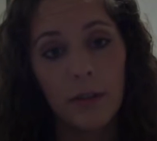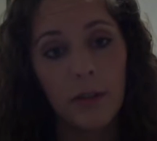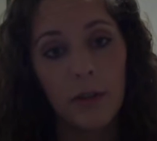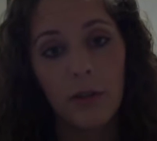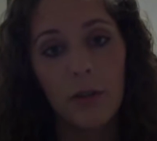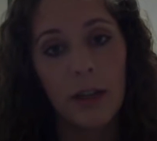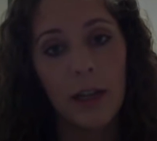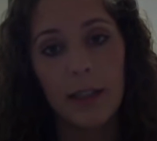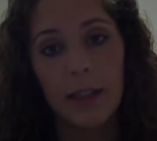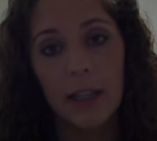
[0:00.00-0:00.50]

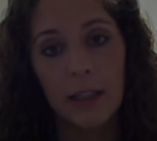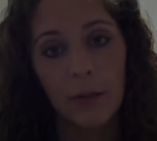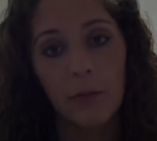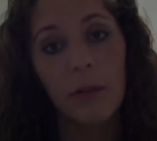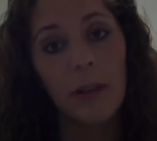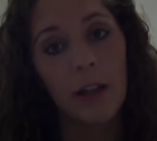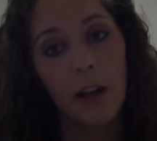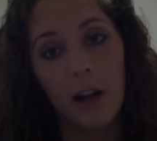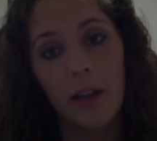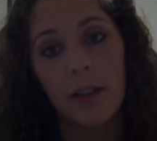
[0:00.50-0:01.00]
student X has a
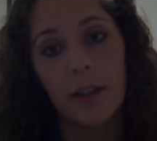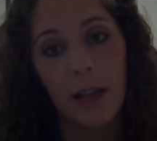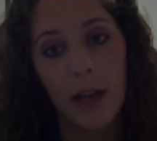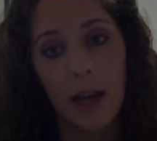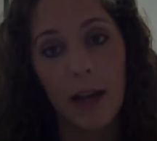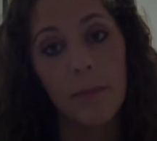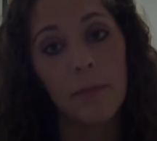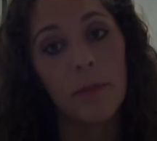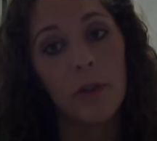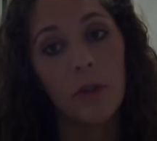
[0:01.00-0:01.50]
really hard
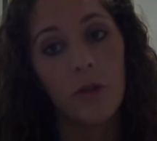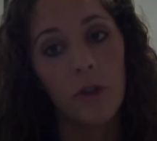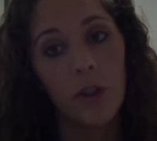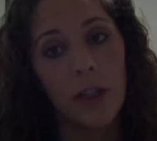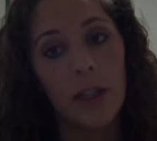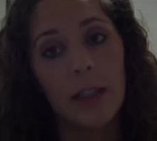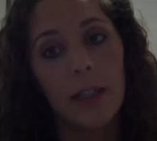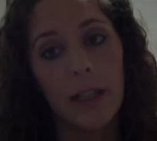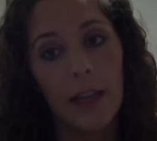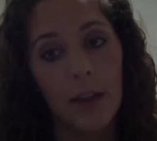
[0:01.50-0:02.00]
time
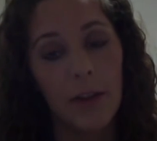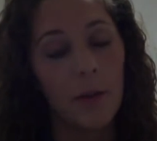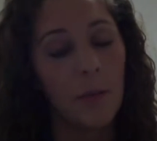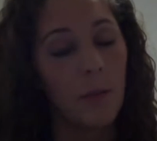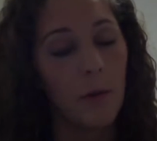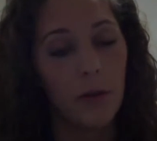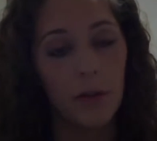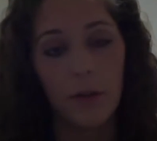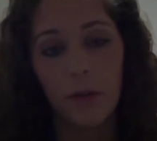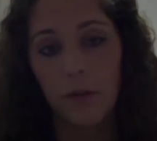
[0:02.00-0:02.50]
stringing together
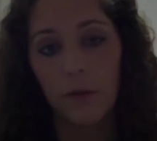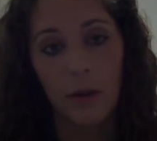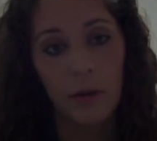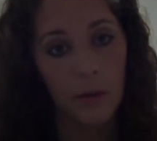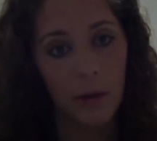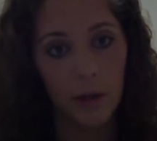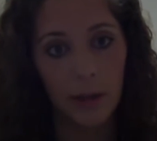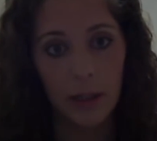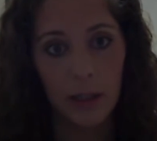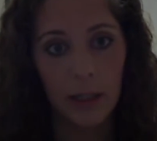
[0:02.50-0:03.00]
more than 3
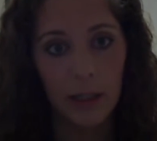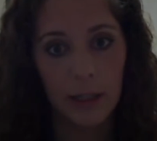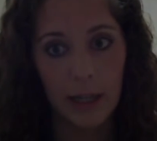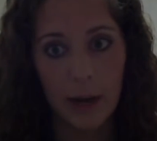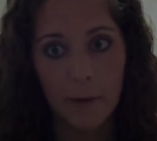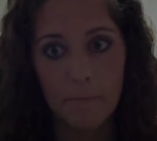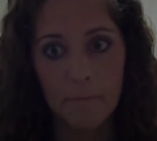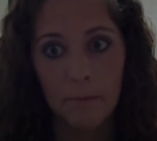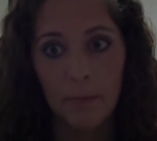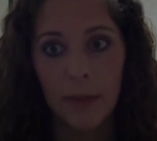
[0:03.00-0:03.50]
words at a
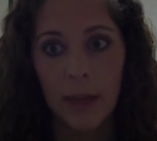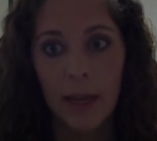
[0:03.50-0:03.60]
time.